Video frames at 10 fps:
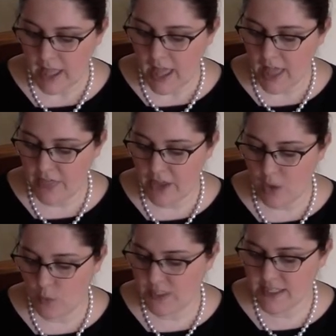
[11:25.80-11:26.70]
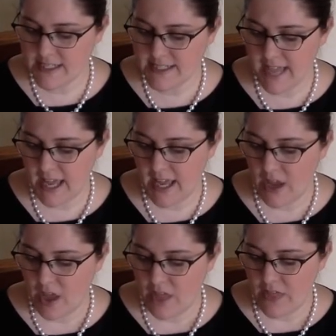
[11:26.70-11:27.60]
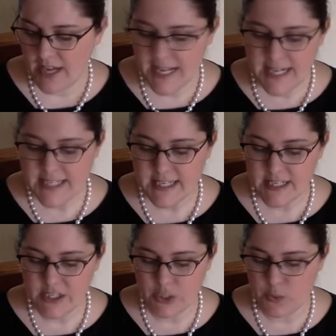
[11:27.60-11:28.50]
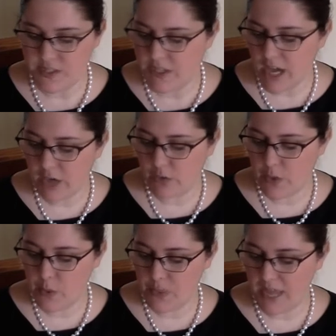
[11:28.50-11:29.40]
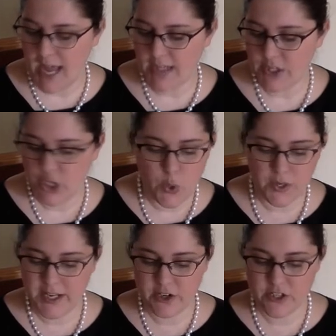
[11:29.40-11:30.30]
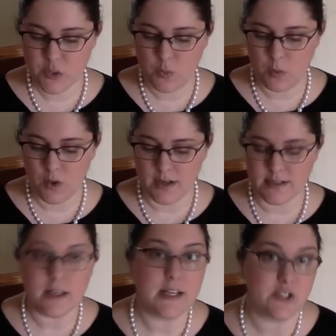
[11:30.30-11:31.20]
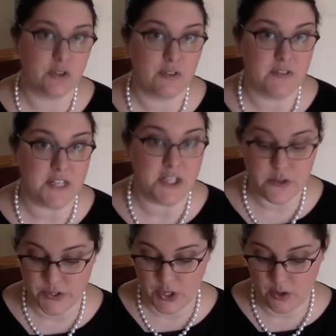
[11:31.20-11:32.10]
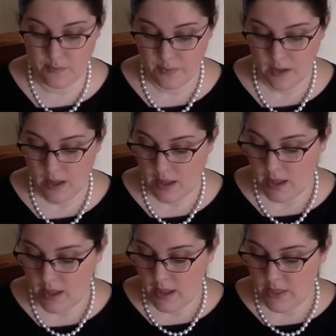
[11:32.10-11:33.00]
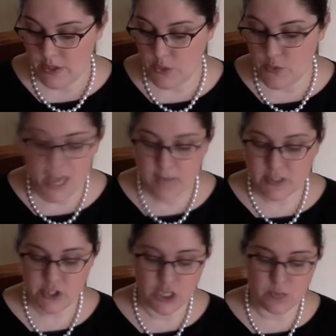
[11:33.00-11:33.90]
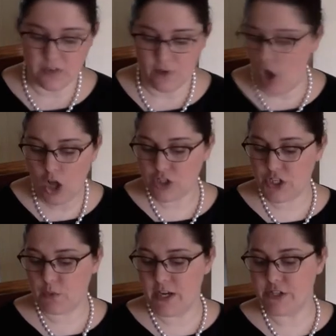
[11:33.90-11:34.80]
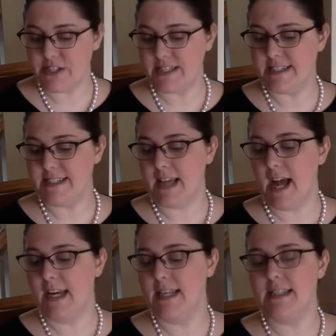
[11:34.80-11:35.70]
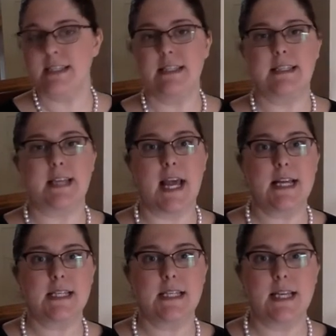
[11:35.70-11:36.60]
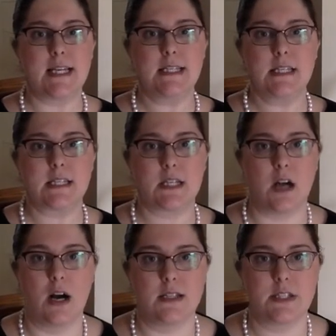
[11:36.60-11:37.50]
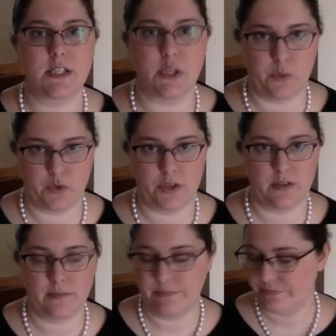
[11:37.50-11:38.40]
And they are willing to say that any citizen who does not agree with that, who adheres to what was until 15 years ago, the unanimous judgment of all generations and societies, stands against the Constitution.